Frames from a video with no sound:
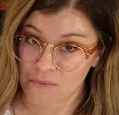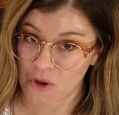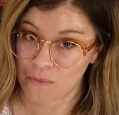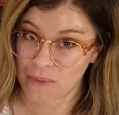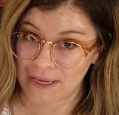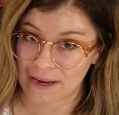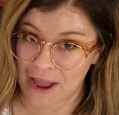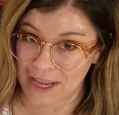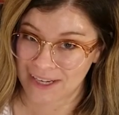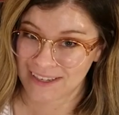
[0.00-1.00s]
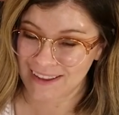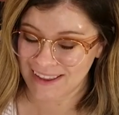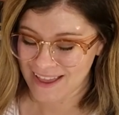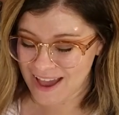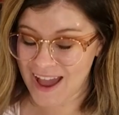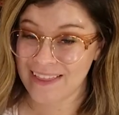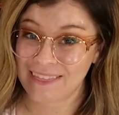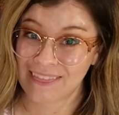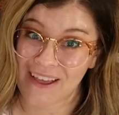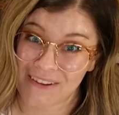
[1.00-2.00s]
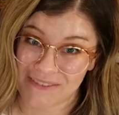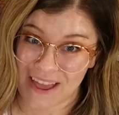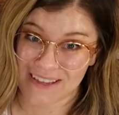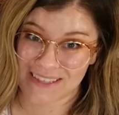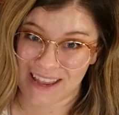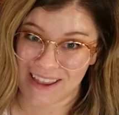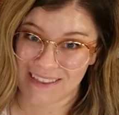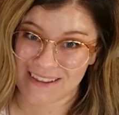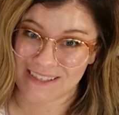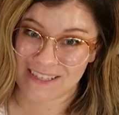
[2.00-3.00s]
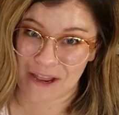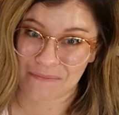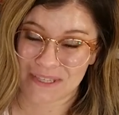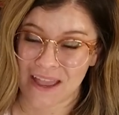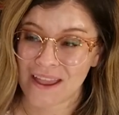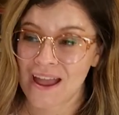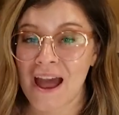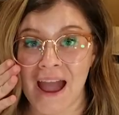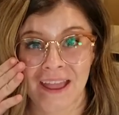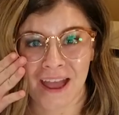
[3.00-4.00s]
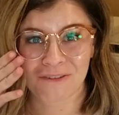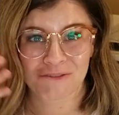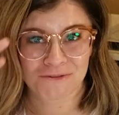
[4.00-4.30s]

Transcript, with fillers: I'm home by nine. I love that saying in this stamp set. I have a